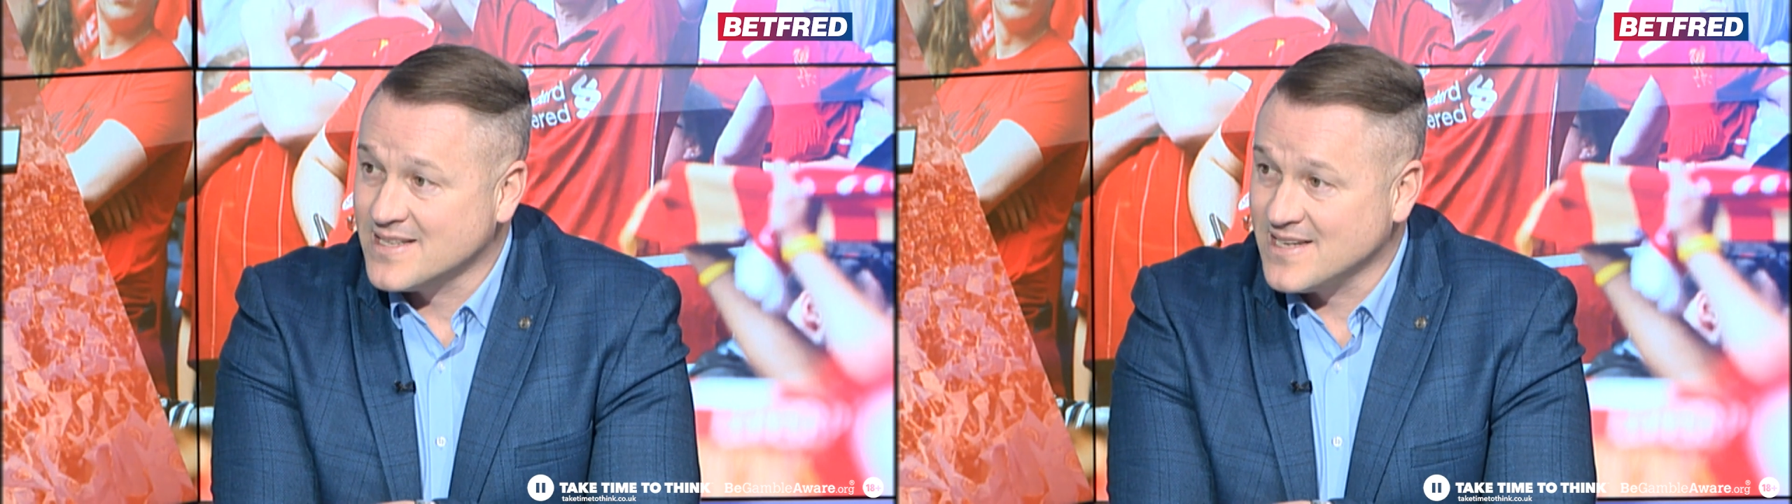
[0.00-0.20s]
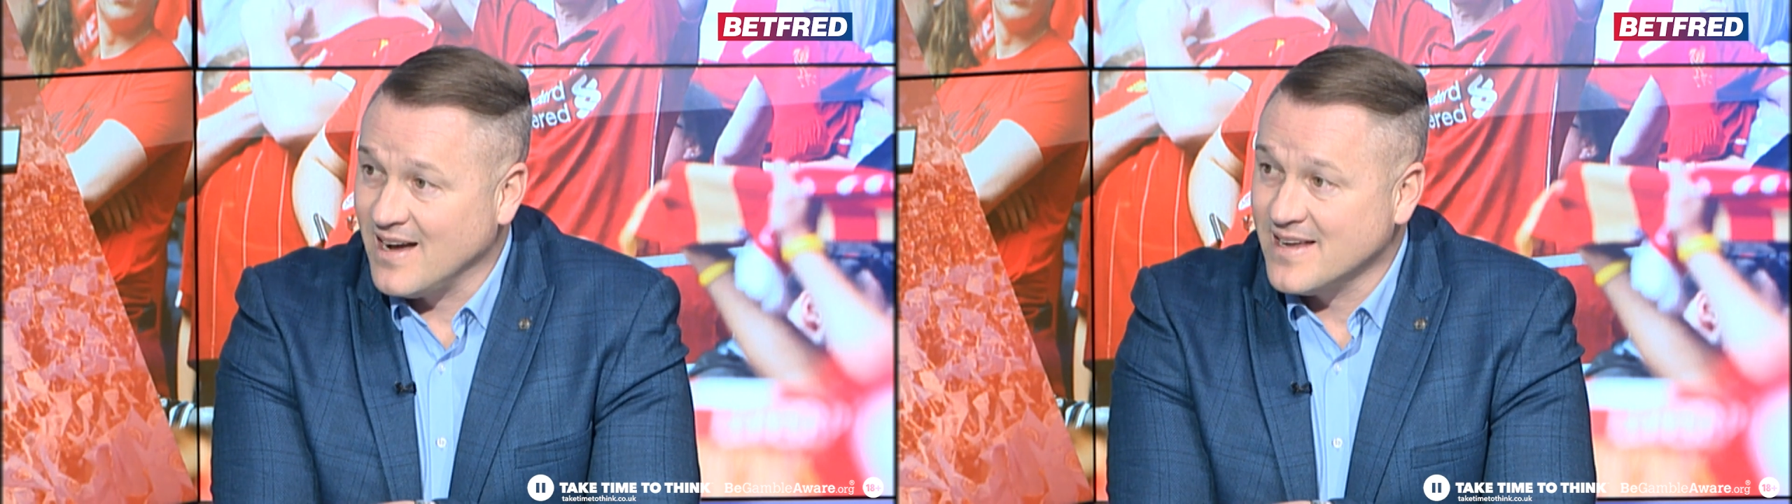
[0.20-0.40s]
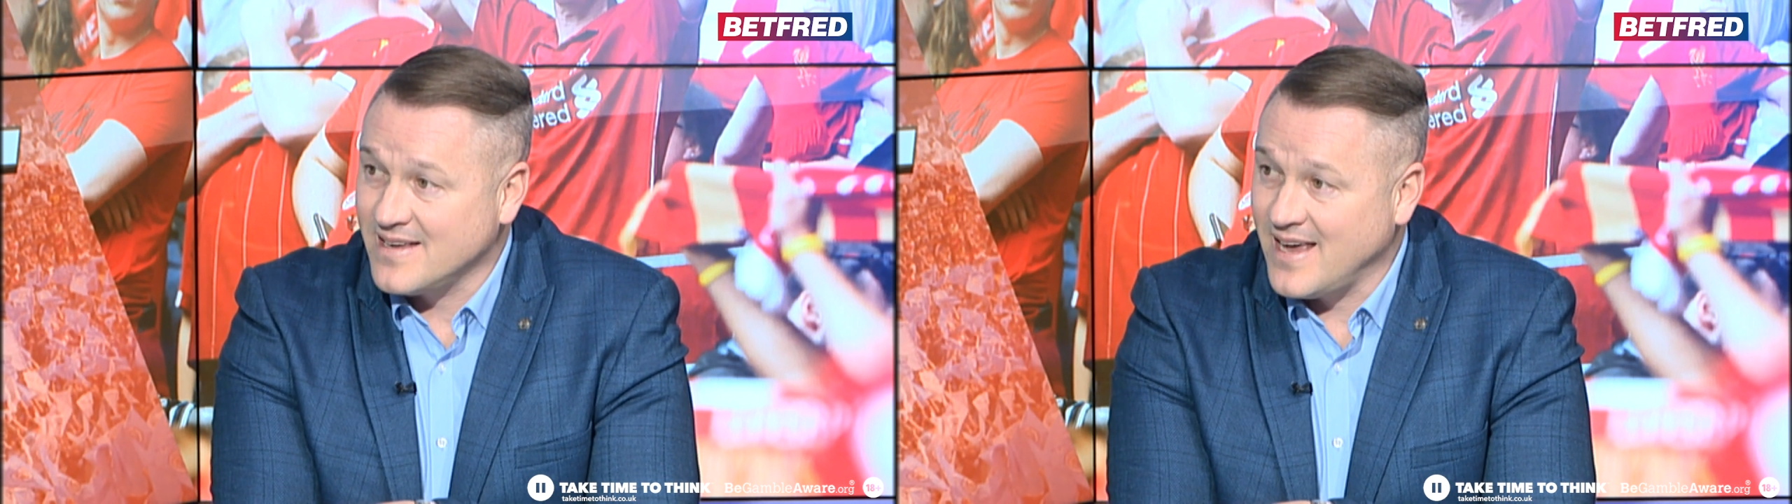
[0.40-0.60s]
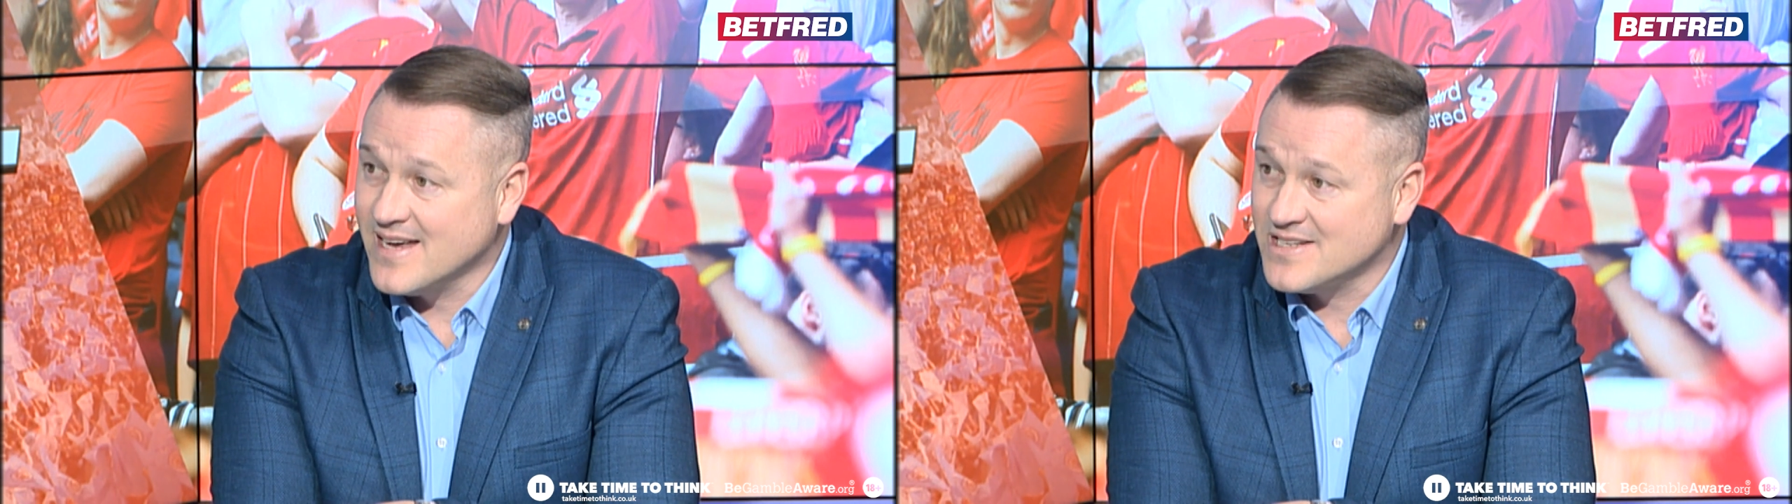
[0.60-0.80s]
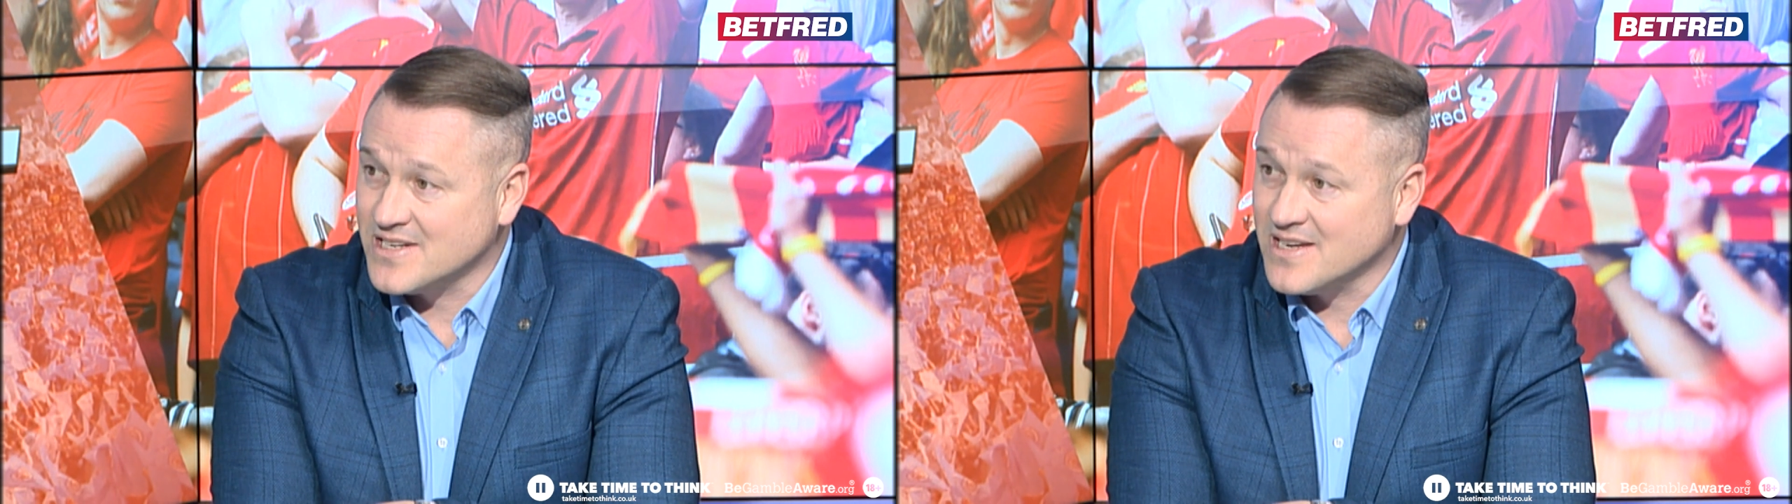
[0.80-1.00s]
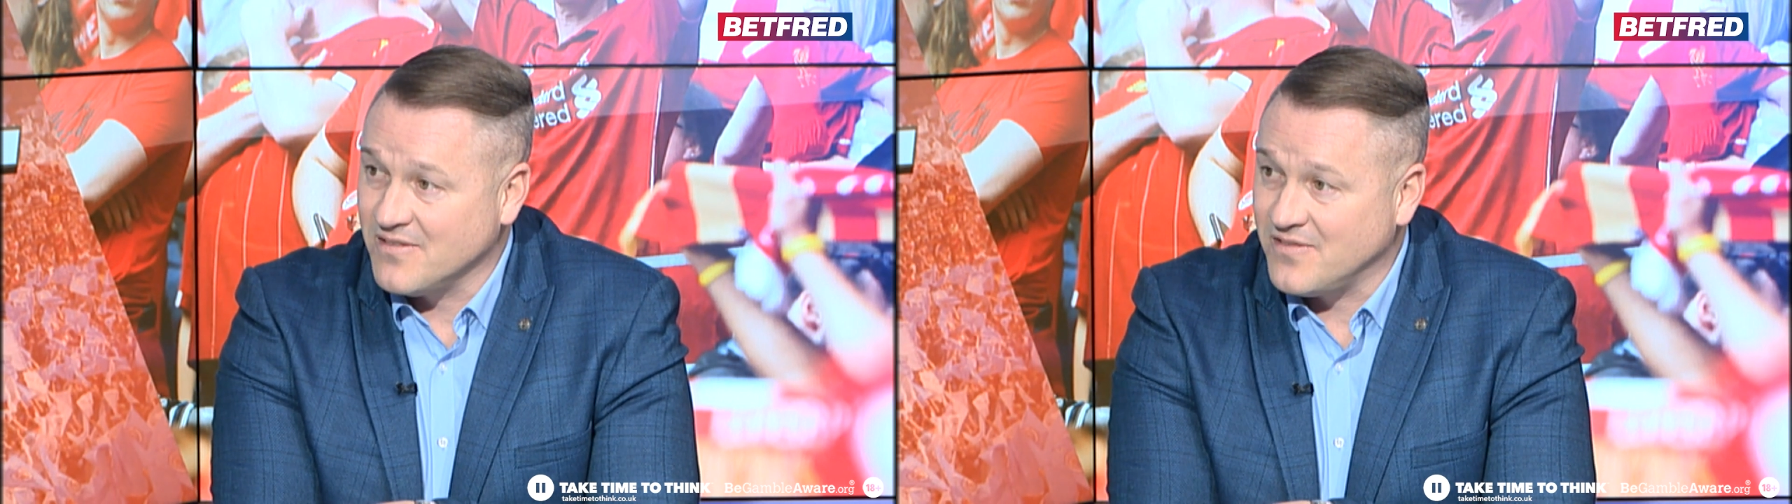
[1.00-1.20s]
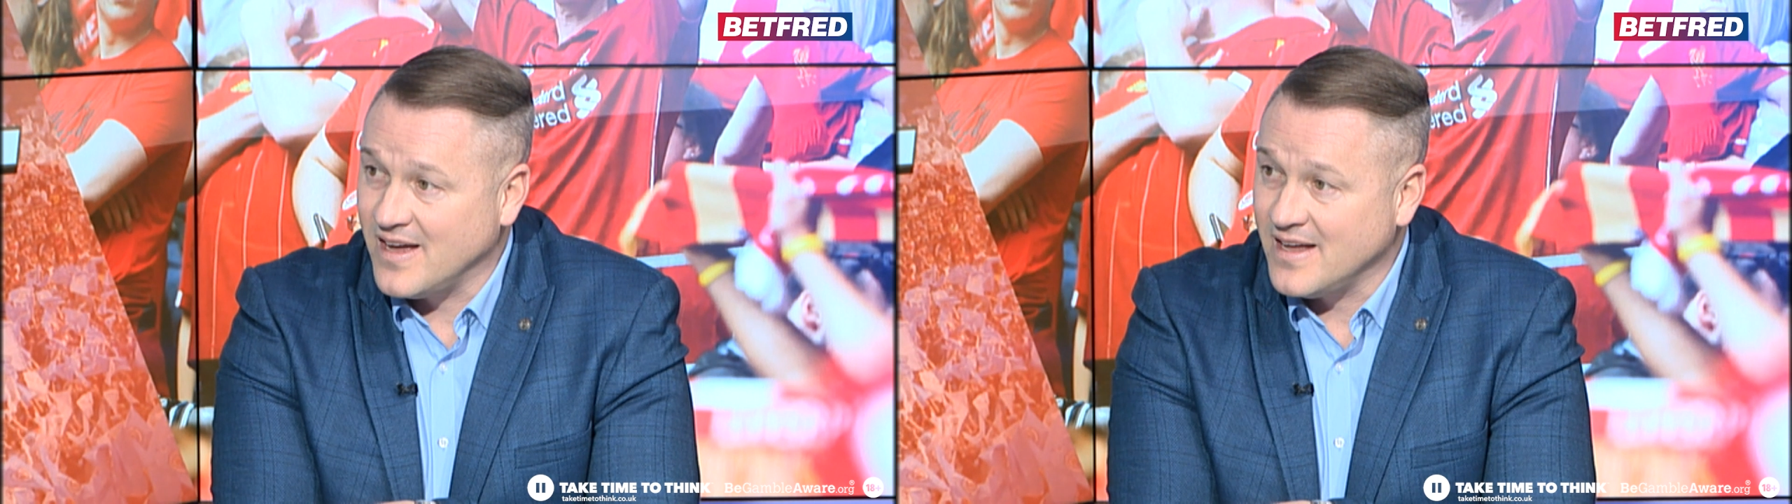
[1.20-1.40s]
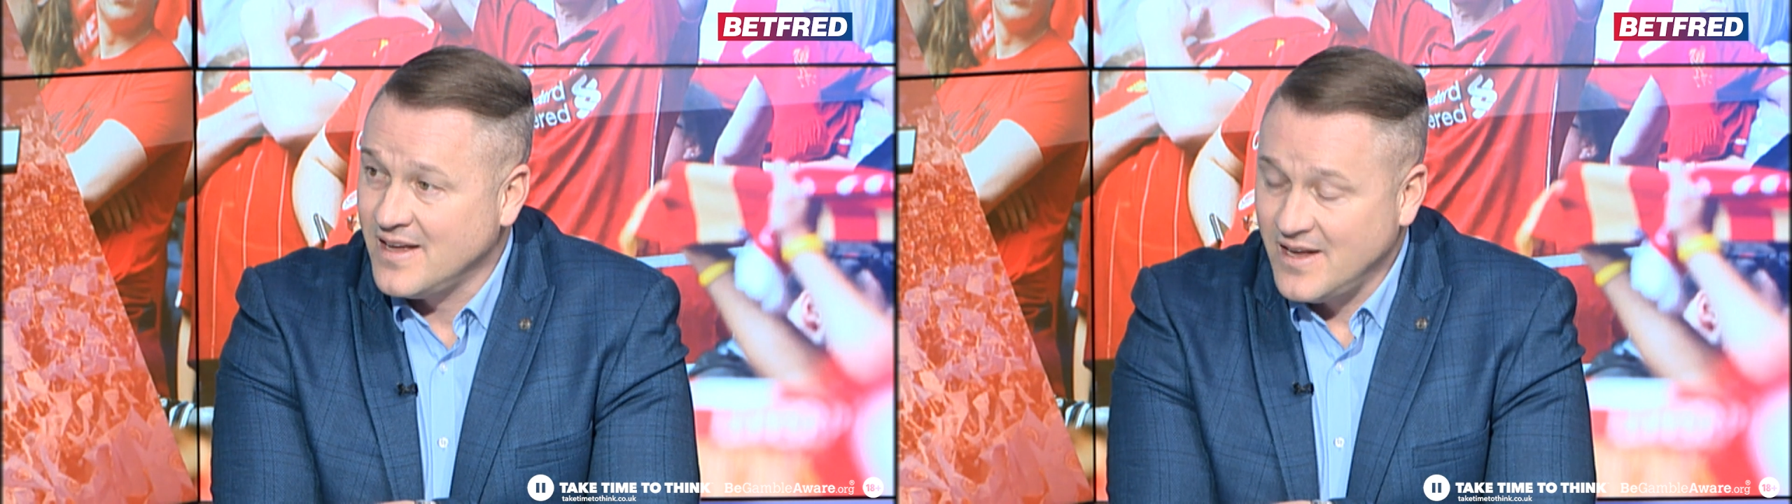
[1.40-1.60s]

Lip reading: tight, cagey affair.